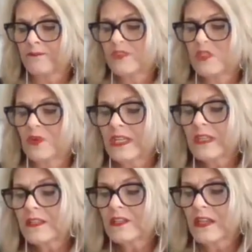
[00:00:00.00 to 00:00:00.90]
So
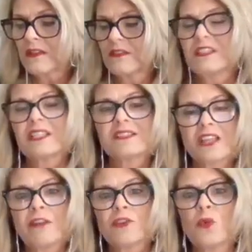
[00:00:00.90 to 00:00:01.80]

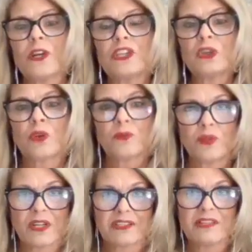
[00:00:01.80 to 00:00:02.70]
discover what your
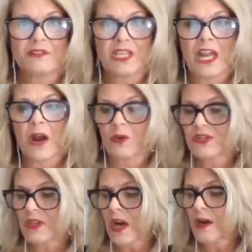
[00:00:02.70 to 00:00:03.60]
productivity
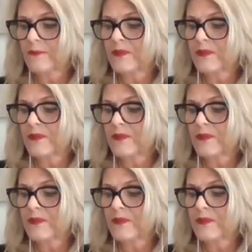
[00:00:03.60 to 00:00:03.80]
hours are,